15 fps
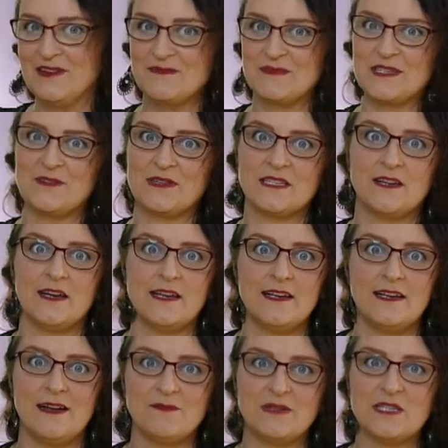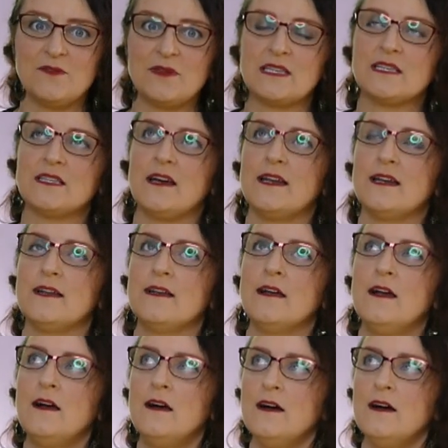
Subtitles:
I'm so excited. I'm so excited.